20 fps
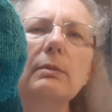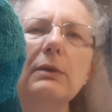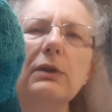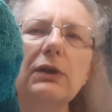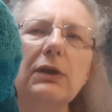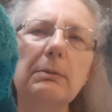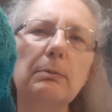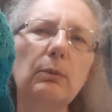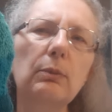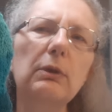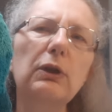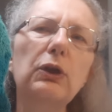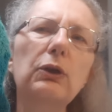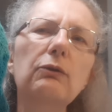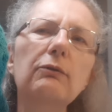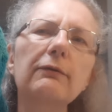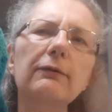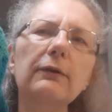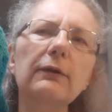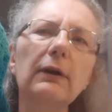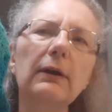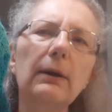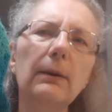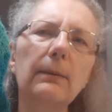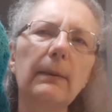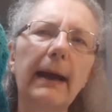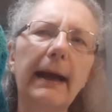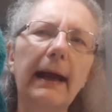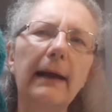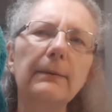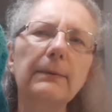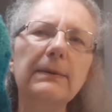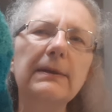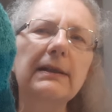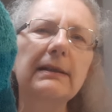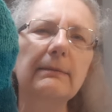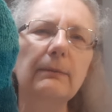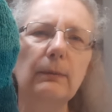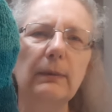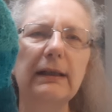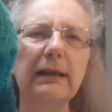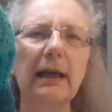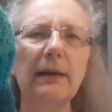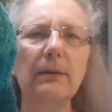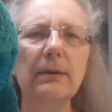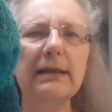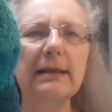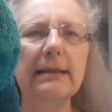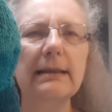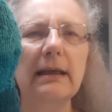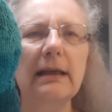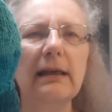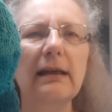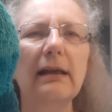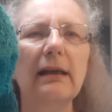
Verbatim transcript: to maneuver around when I was